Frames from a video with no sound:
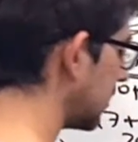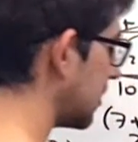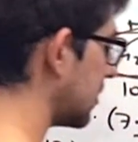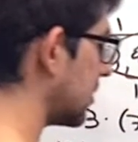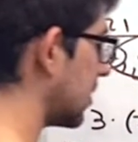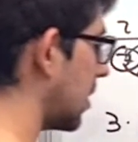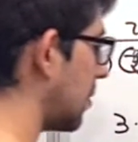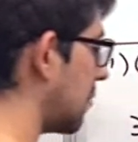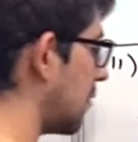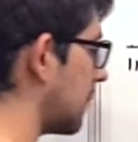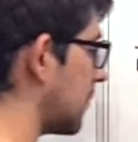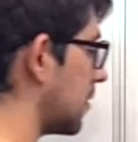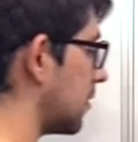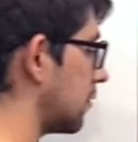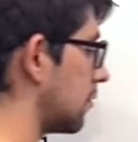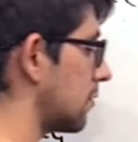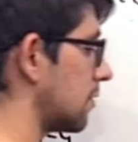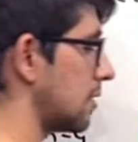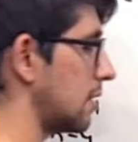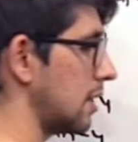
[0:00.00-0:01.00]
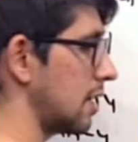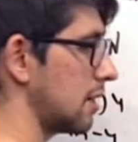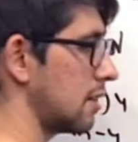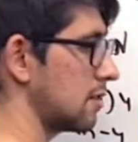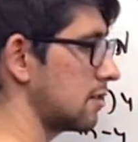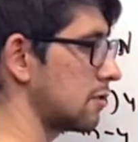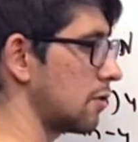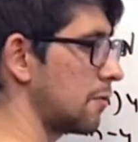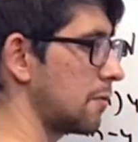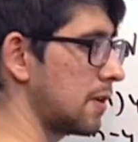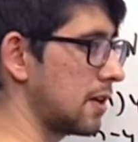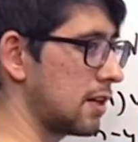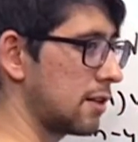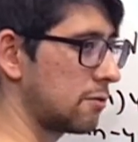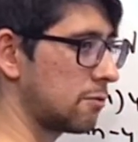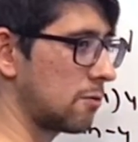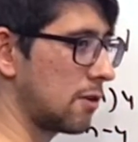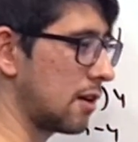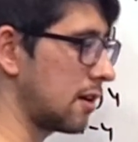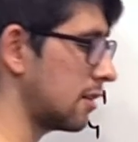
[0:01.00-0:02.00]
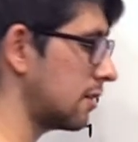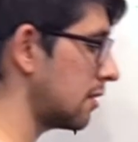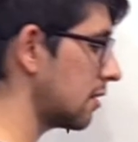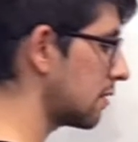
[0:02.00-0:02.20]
The sum of internal angles of any triangle